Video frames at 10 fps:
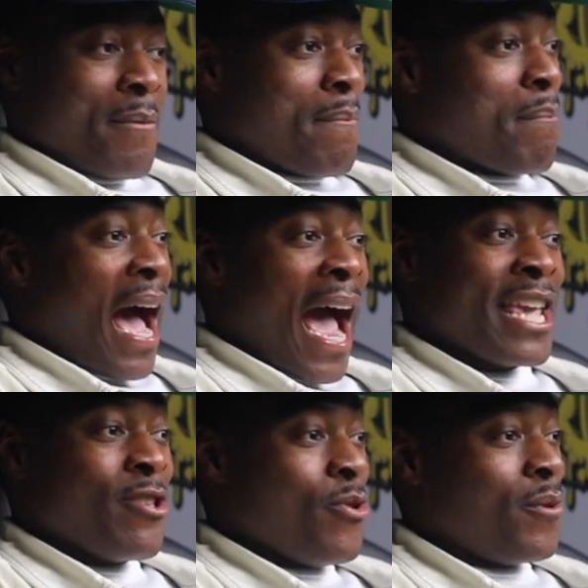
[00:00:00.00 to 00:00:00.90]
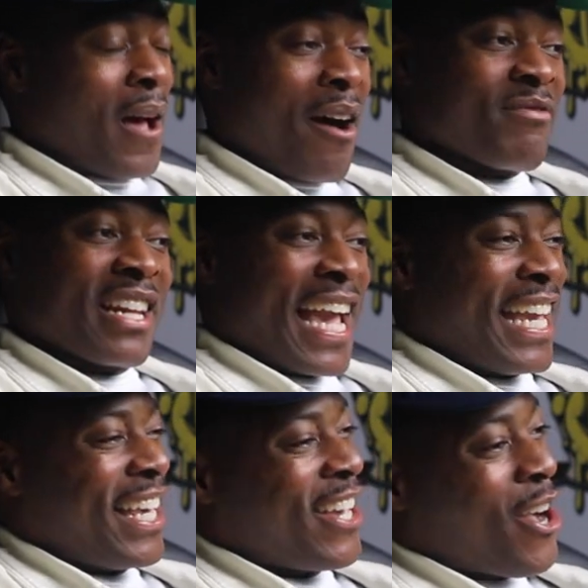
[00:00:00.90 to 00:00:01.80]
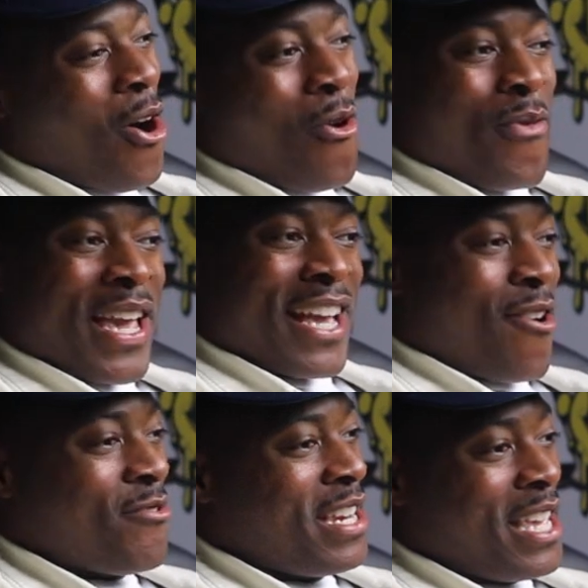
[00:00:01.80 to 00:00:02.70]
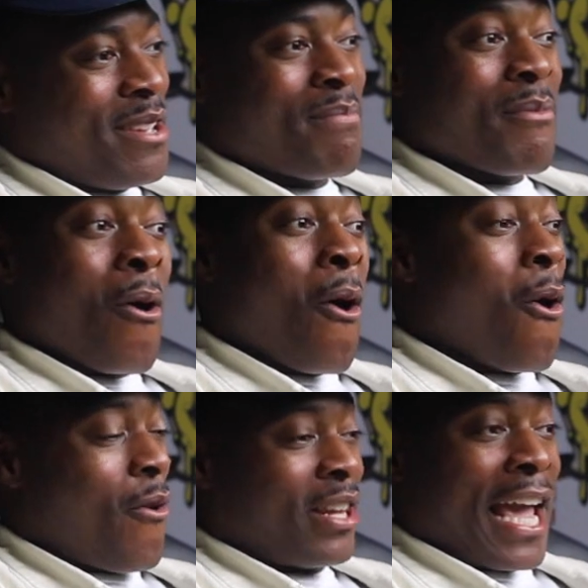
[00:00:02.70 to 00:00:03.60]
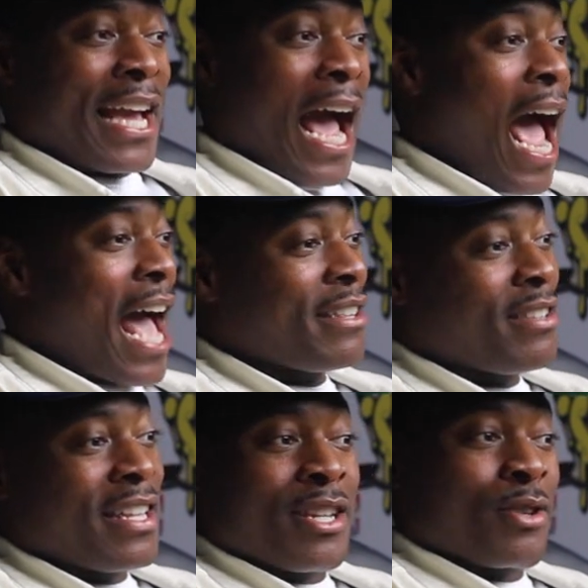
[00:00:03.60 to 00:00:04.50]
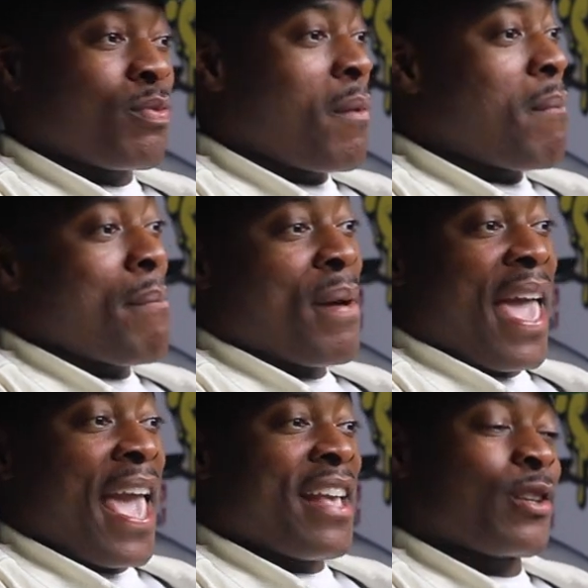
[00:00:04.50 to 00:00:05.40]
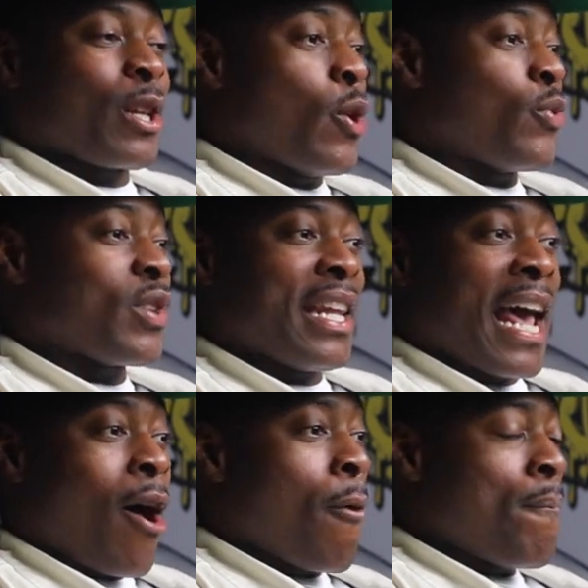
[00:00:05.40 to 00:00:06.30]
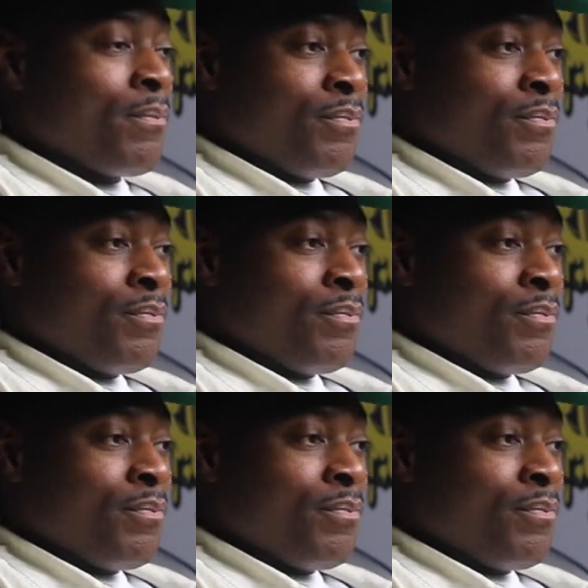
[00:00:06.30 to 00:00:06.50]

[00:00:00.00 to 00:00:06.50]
Mind you, I'm like, yo, we gonna need more. Like, I just remember Ace closing out.